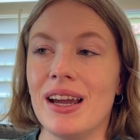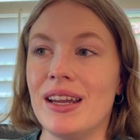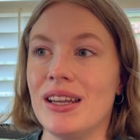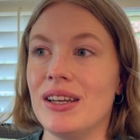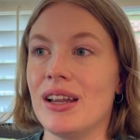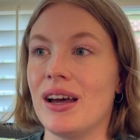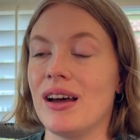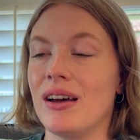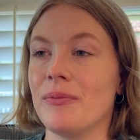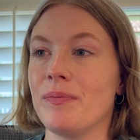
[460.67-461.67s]

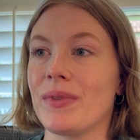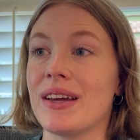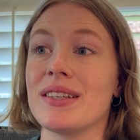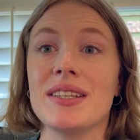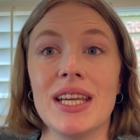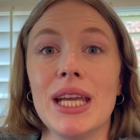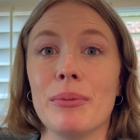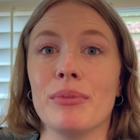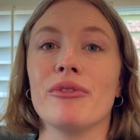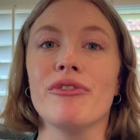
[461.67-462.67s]
as a
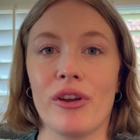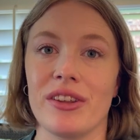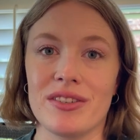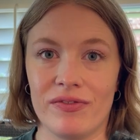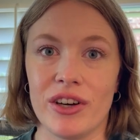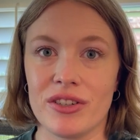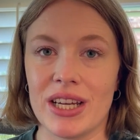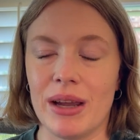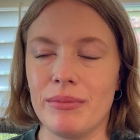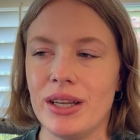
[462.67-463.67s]
team for this first
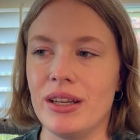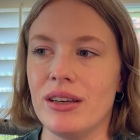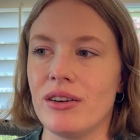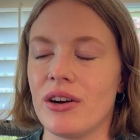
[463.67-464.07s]
time in